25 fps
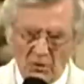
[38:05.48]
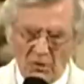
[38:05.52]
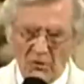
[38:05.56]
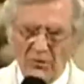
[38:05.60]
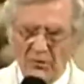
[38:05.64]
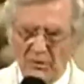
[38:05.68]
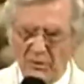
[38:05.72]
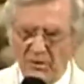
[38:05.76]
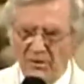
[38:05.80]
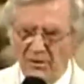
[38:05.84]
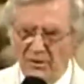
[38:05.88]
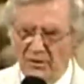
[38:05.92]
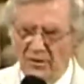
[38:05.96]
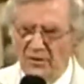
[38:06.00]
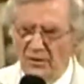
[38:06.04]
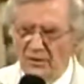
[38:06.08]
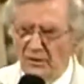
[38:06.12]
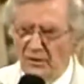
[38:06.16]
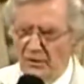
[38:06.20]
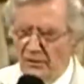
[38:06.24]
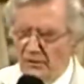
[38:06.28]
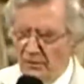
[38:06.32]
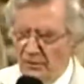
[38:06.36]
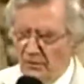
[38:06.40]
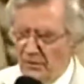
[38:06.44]
know that He's
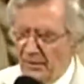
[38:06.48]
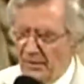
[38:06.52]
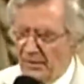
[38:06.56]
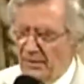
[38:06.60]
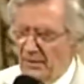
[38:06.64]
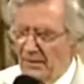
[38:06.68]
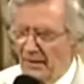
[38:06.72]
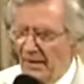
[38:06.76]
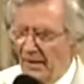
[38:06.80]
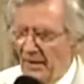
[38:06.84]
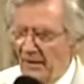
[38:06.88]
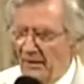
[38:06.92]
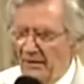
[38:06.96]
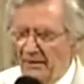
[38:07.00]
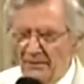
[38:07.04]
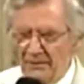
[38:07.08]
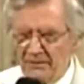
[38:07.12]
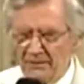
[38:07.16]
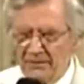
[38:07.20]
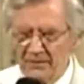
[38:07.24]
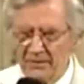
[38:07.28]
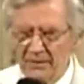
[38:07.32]
near you right now?